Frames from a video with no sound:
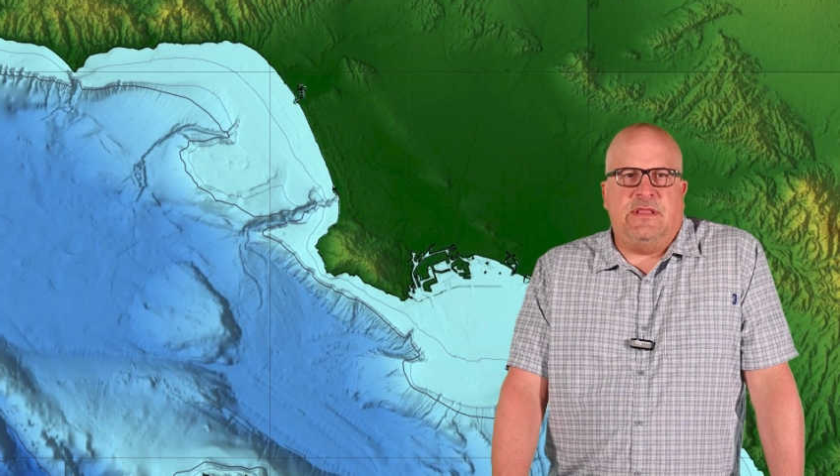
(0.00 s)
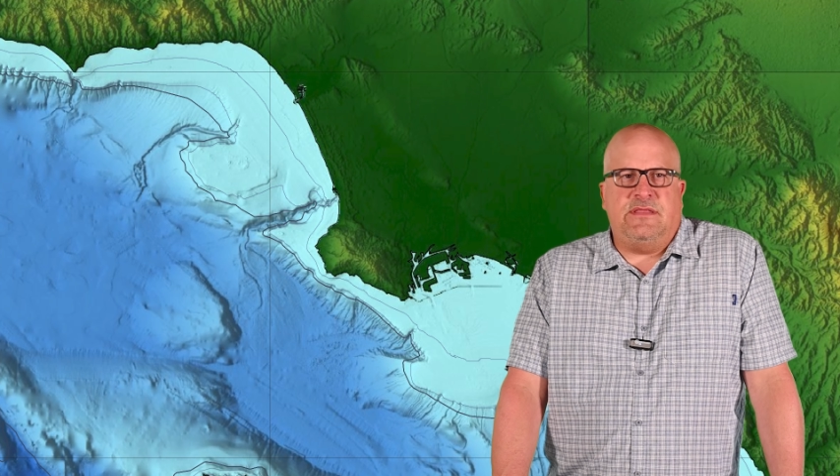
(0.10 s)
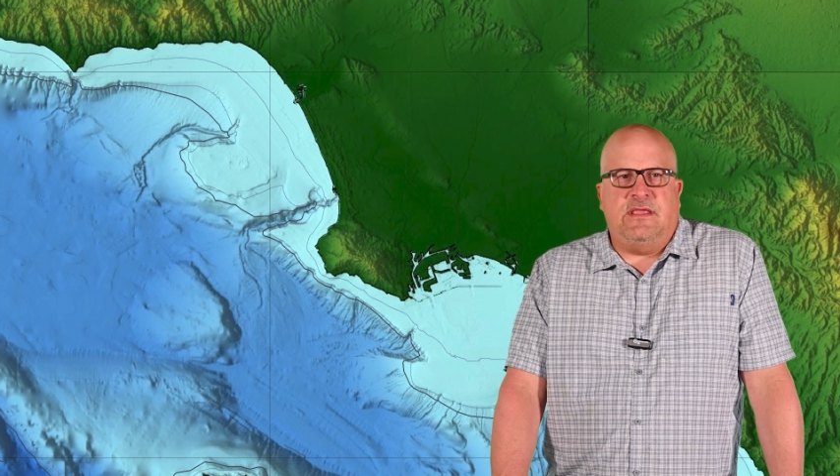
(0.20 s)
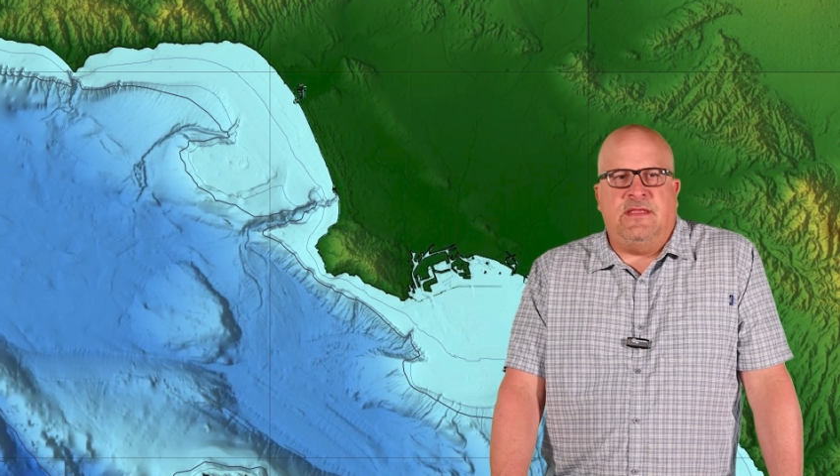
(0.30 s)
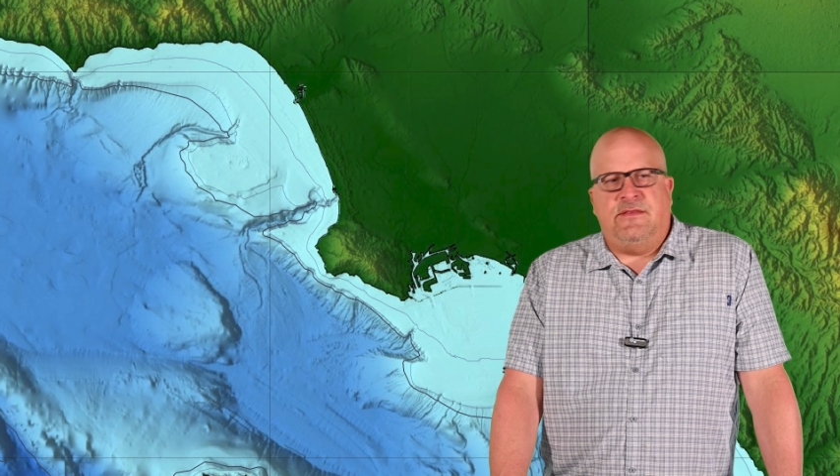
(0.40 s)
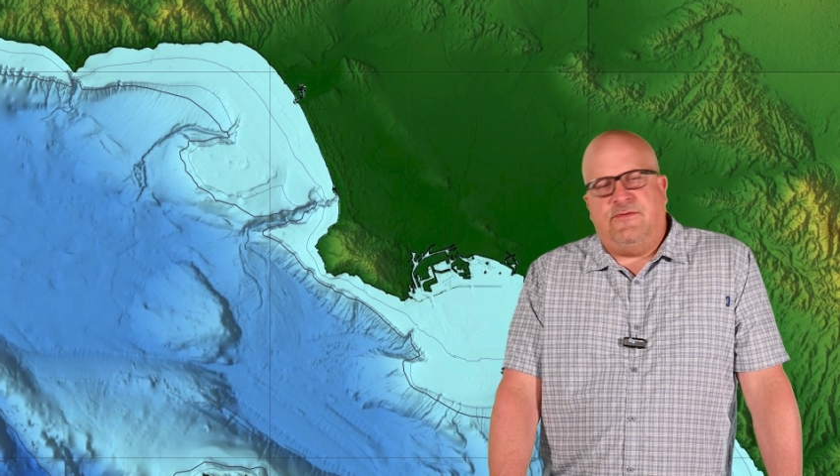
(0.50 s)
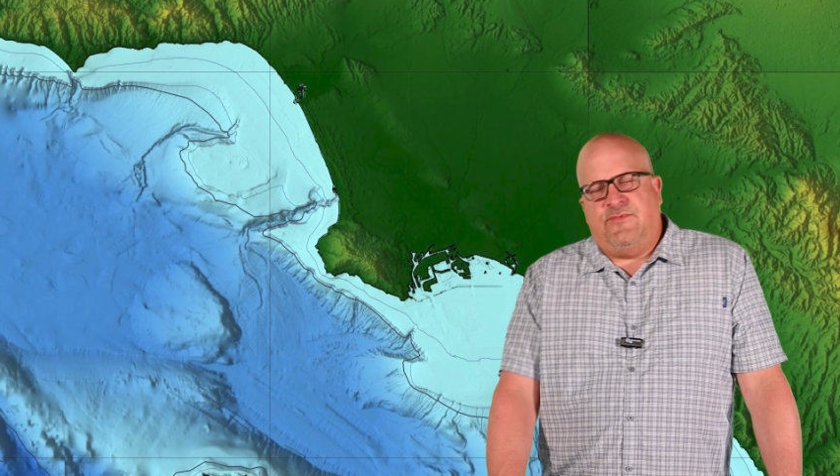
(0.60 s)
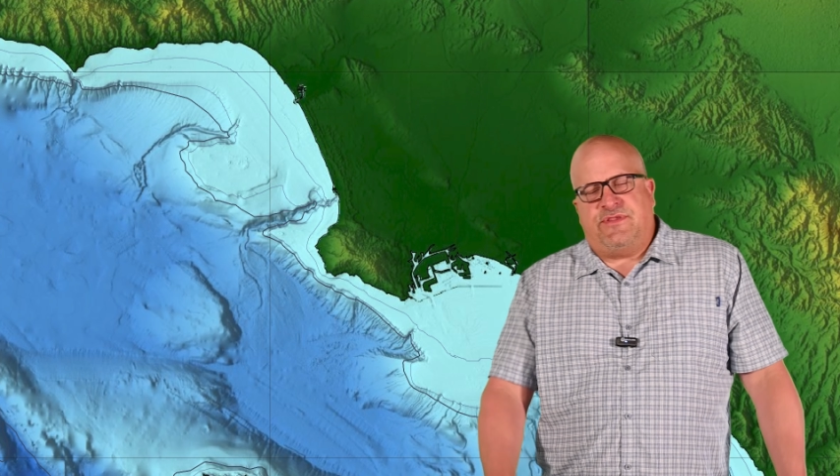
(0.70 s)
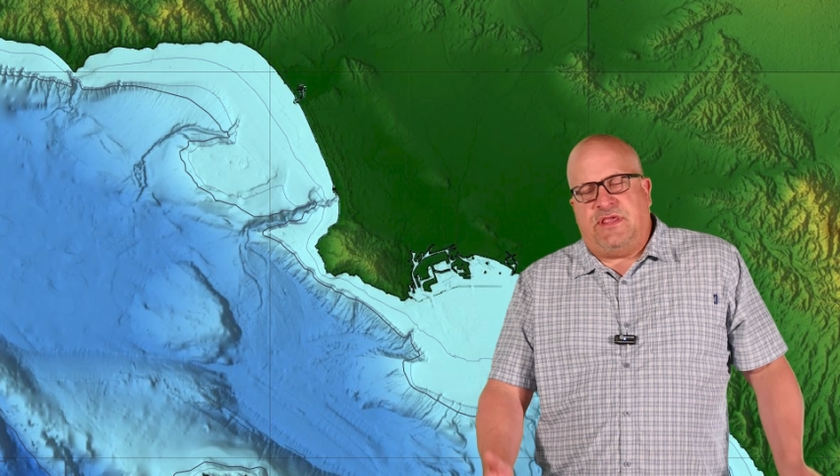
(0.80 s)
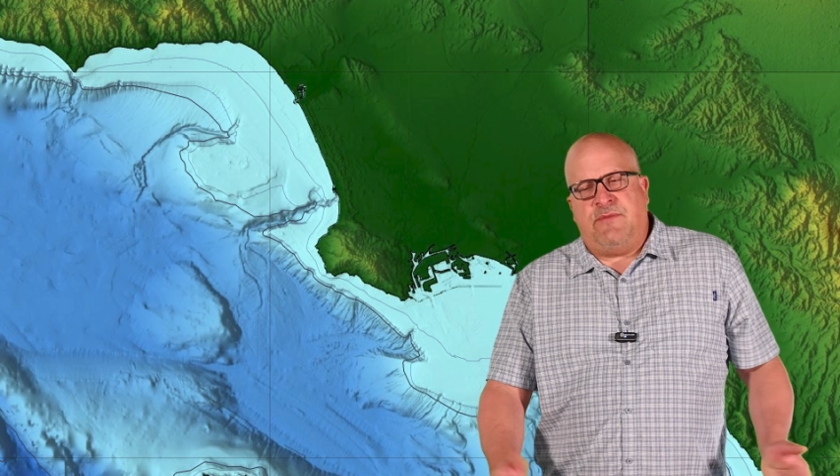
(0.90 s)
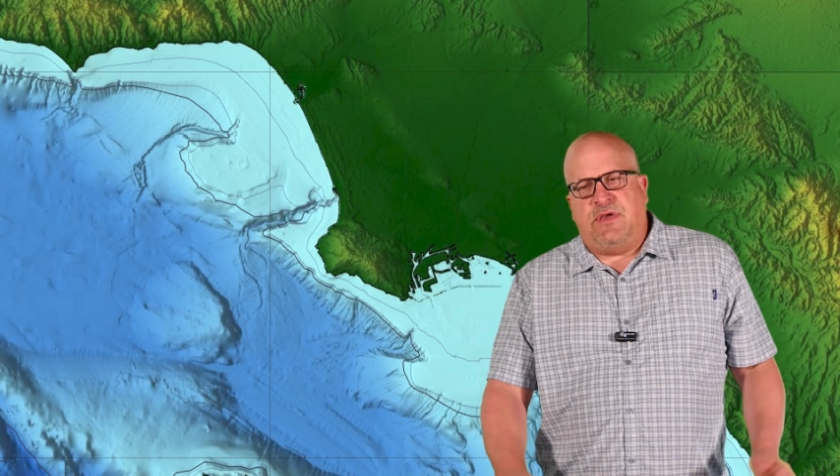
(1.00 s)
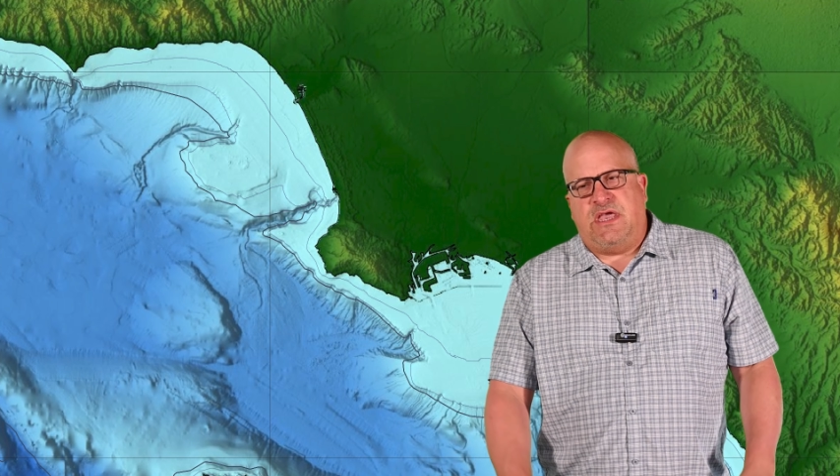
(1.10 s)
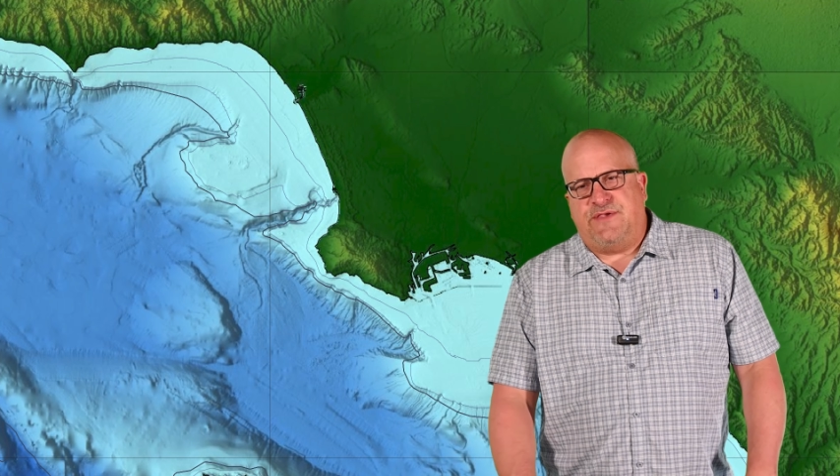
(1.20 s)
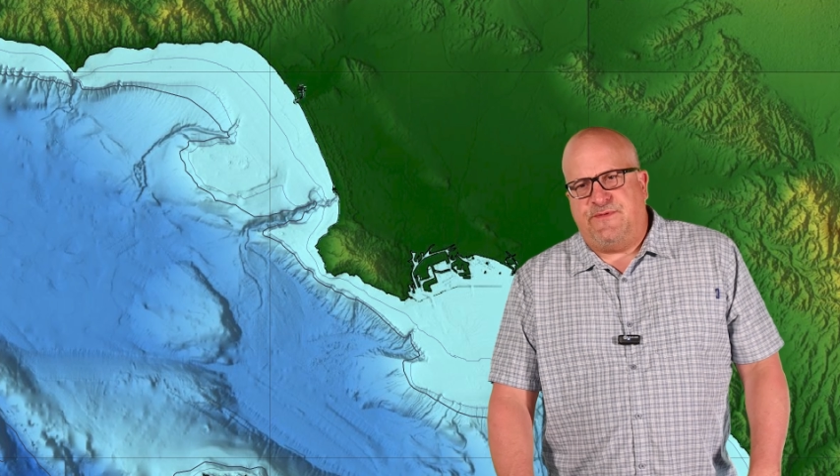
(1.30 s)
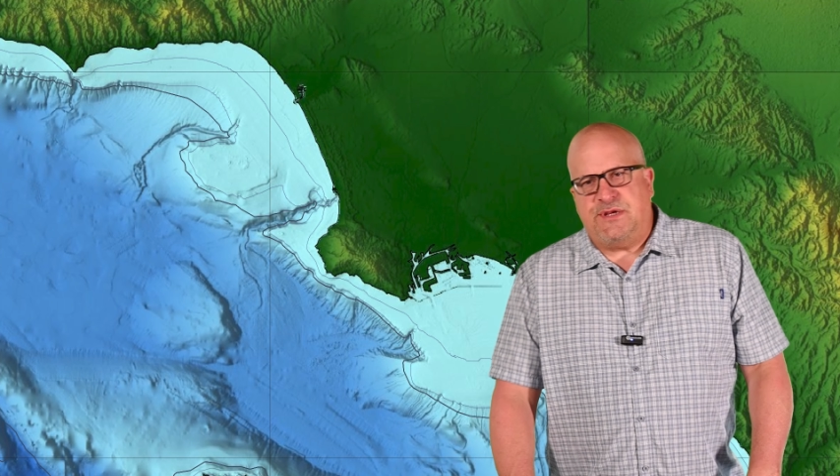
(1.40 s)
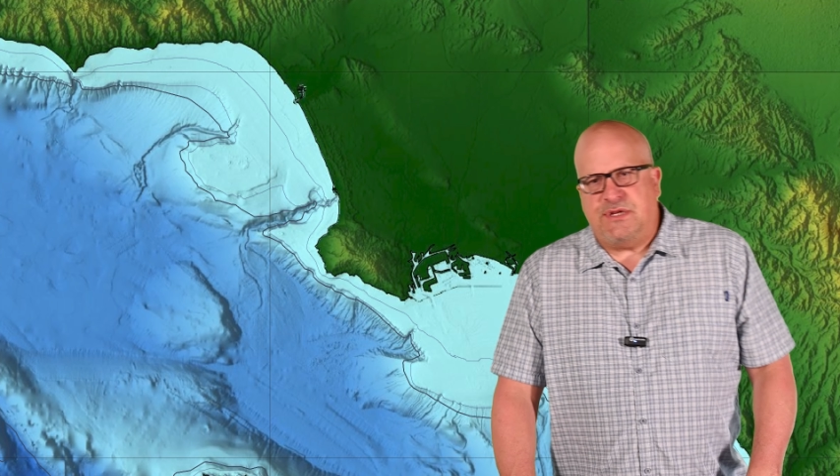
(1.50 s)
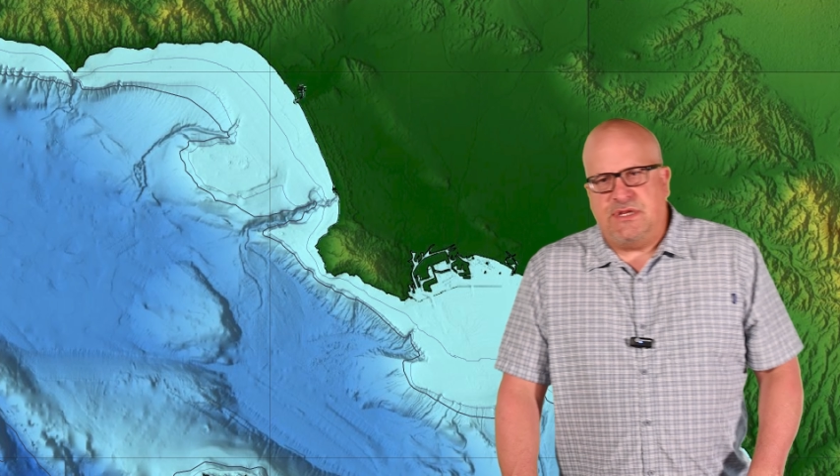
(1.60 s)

in, with sand bass fishing,